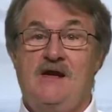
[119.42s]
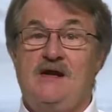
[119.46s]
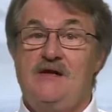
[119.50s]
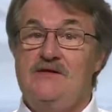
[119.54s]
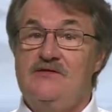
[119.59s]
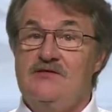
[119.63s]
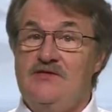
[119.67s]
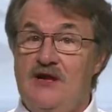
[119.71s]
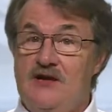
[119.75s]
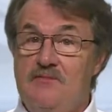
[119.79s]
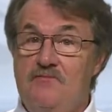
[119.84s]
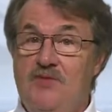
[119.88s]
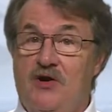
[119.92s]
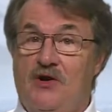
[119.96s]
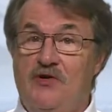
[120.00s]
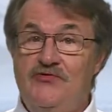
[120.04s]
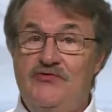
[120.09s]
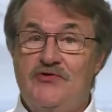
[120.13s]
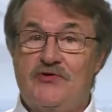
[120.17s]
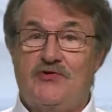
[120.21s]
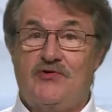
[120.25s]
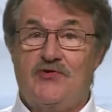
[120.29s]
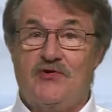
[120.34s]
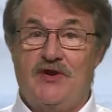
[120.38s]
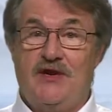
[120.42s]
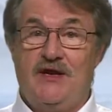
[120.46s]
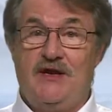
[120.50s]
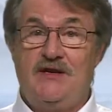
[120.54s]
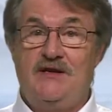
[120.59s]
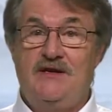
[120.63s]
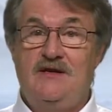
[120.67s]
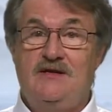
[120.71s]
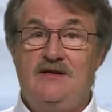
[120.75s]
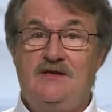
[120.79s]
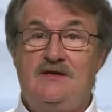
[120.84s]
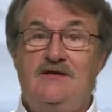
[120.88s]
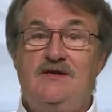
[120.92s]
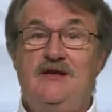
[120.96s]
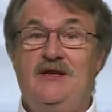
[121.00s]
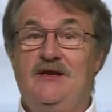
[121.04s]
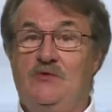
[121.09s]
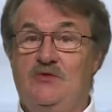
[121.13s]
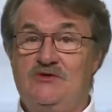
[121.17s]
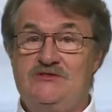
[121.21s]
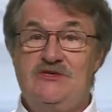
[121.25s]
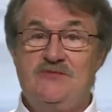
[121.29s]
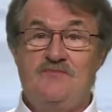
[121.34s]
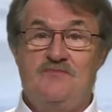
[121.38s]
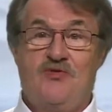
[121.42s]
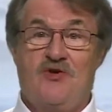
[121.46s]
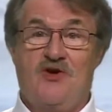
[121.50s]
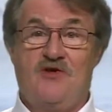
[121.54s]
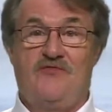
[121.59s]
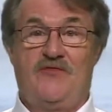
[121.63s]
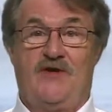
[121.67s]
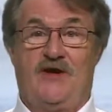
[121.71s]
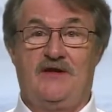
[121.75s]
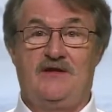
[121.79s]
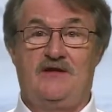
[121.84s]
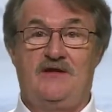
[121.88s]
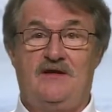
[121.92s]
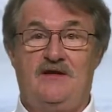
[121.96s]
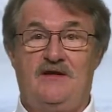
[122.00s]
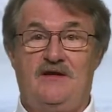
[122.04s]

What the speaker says: They both agreed it was imperfect.